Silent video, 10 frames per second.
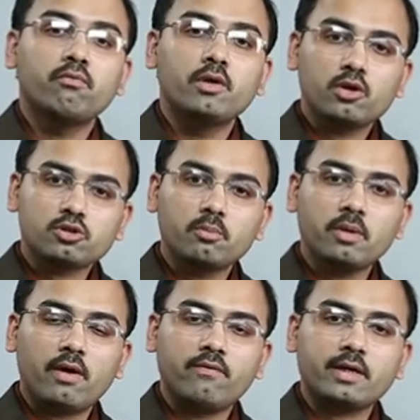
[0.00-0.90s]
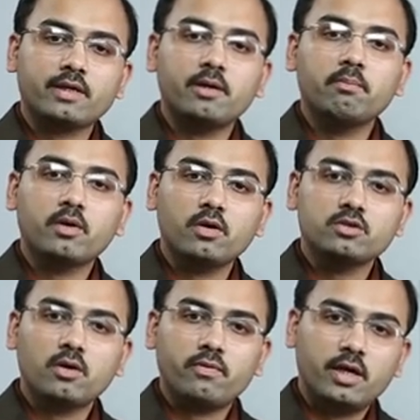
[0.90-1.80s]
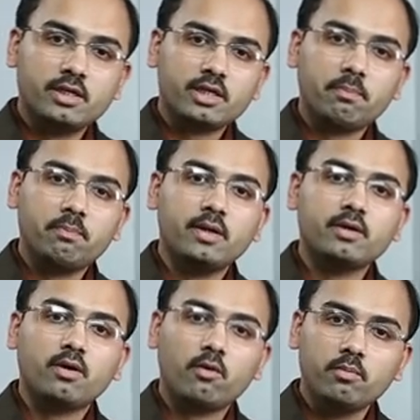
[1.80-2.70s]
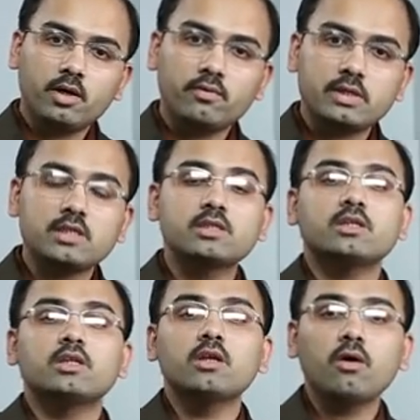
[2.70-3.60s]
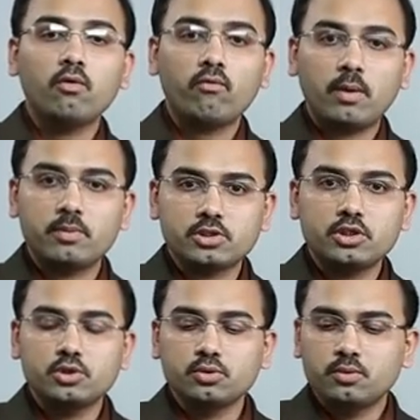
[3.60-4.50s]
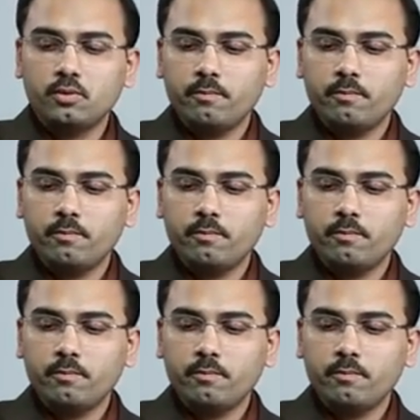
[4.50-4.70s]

will also be affected because of entrapment of blood vessels in the fibrous tissue.